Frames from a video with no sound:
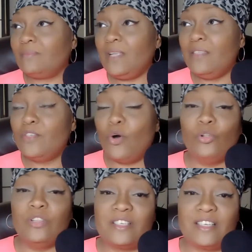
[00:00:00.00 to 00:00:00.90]
the
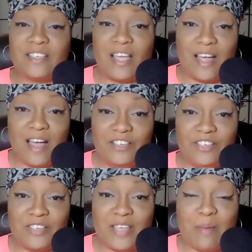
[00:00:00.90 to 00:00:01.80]
holistic
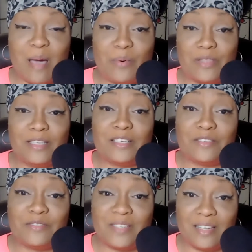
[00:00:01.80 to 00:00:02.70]
psychologist came out with a
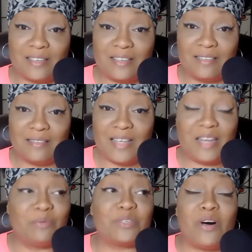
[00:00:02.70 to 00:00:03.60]
list of 6.
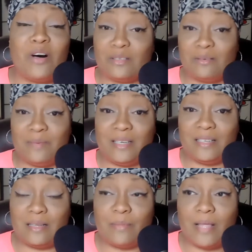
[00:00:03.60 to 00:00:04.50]
And it was awesome
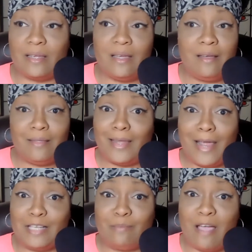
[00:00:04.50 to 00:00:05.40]
because I'm like, that
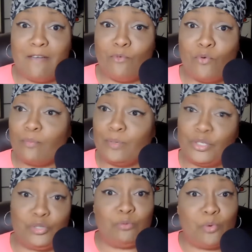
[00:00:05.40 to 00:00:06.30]
has my 4
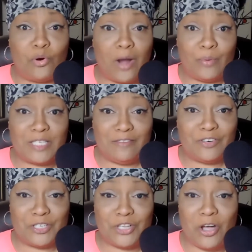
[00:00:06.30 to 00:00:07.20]
plus 2 more I wasn't
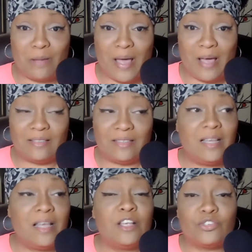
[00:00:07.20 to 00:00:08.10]
even going to talk about.
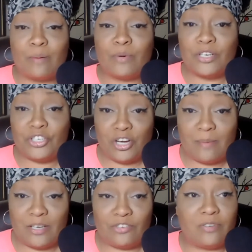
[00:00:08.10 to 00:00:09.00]
So I'm going to share
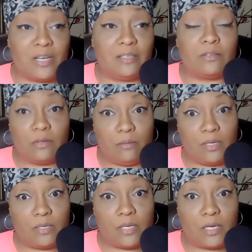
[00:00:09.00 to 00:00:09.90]
my screen. So give
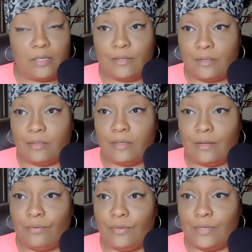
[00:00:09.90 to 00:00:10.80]
me a second to
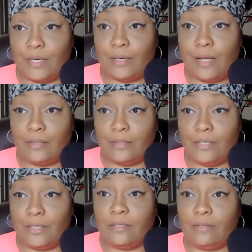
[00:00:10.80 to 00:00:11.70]
get through the
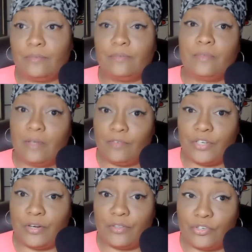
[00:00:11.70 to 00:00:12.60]
technology of
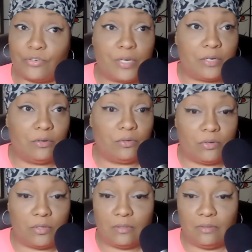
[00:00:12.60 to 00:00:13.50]
sharing the screen. Hold
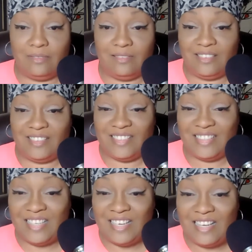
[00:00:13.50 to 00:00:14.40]
on.
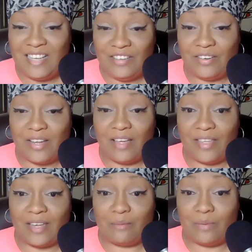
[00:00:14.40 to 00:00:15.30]
You know how
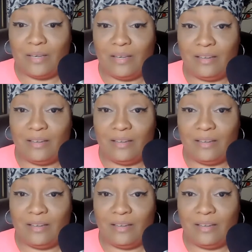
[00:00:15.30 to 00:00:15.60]
that can be.